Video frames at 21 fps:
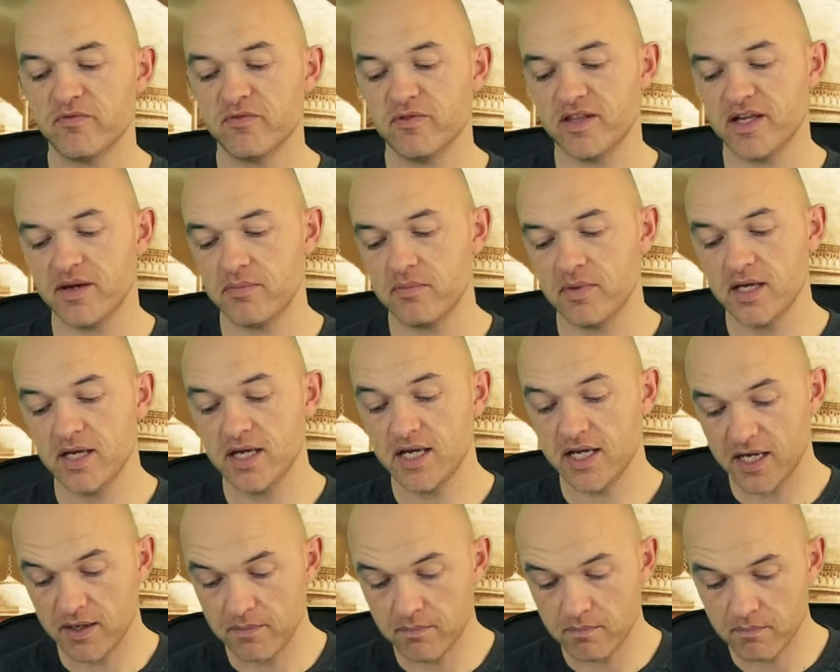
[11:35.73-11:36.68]
for them
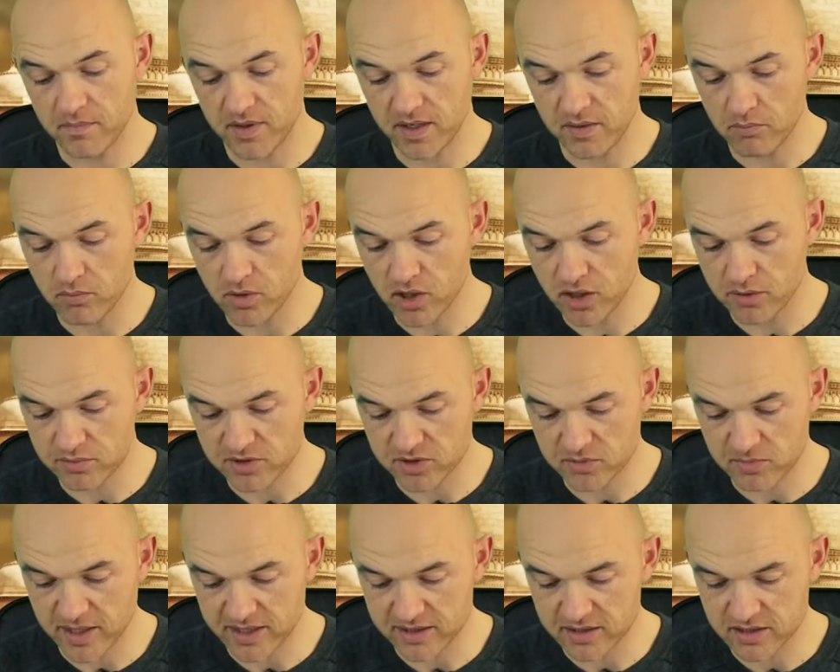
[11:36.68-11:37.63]
in my
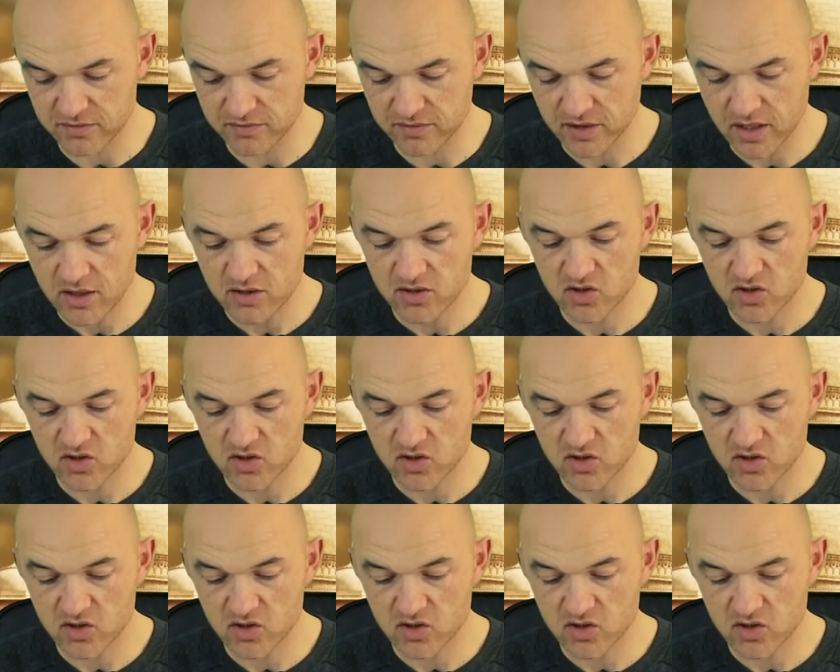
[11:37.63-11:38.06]
perspective.